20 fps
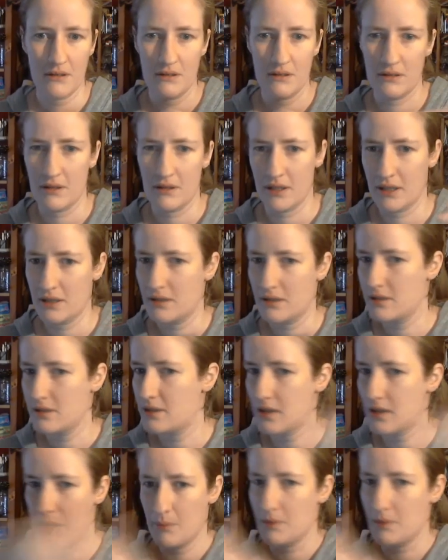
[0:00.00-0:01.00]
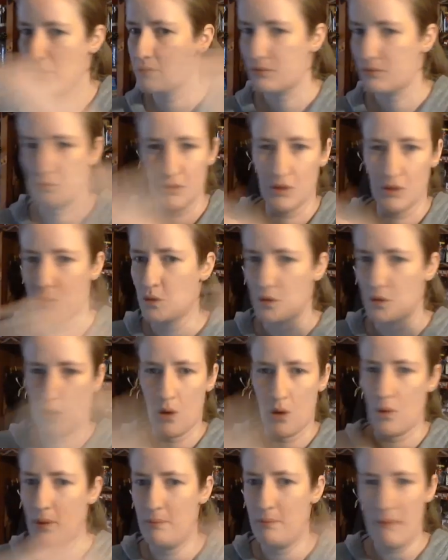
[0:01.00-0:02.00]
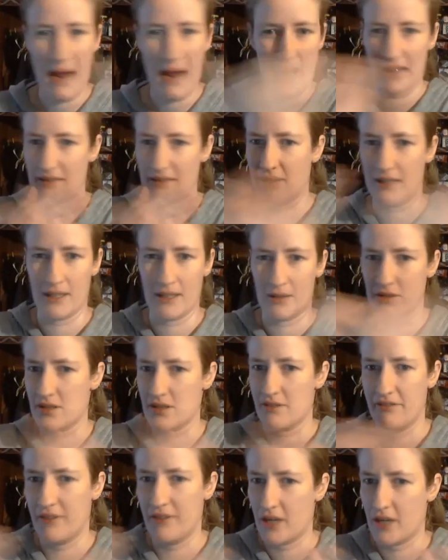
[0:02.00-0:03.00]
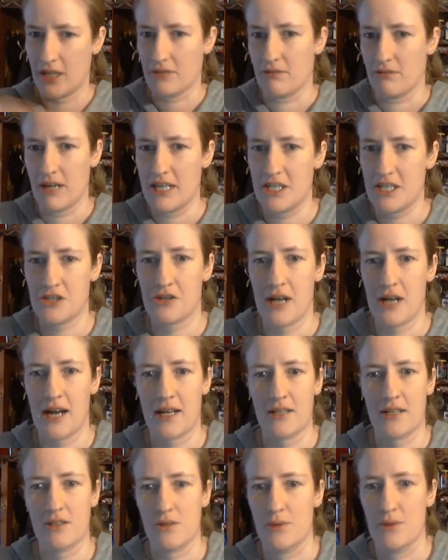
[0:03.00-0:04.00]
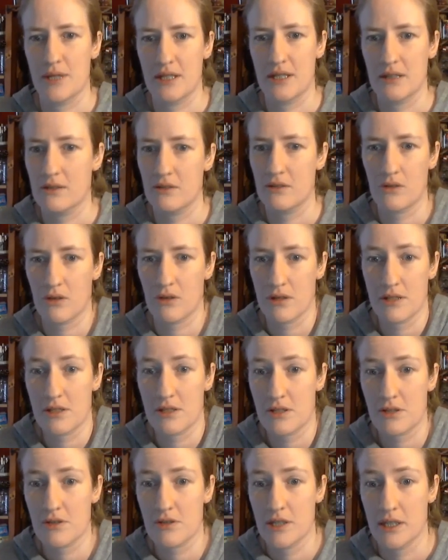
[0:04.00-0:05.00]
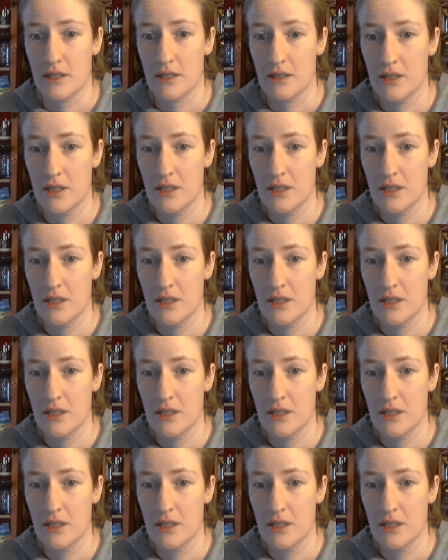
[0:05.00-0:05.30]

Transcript: Like coming through, going mad like it's a fucking racetrack so he can cross the street.